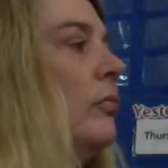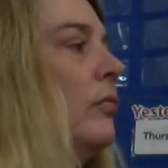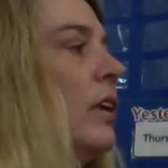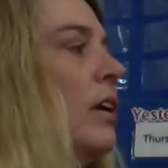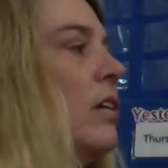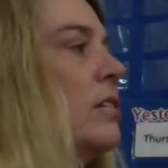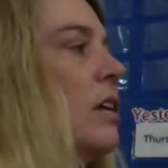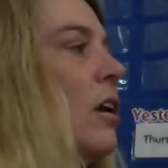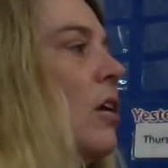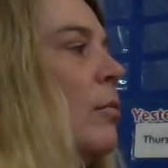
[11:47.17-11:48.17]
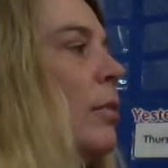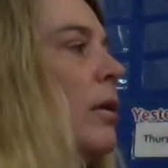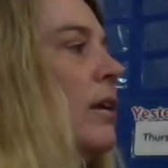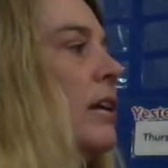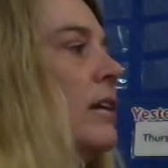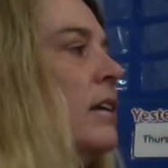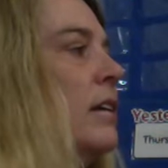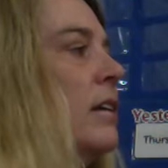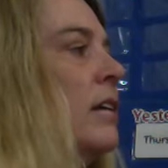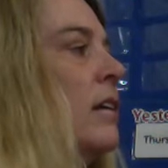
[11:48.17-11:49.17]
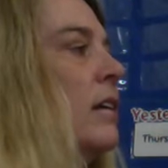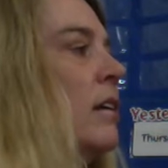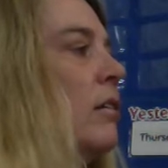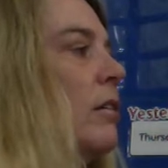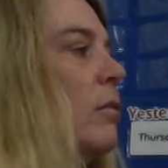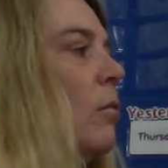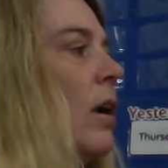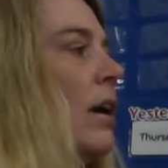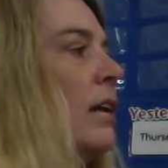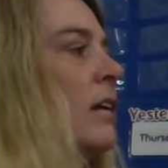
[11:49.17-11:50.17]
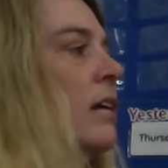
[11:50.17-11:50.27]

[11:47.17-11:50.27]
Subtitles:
Here's our bond. It's 1.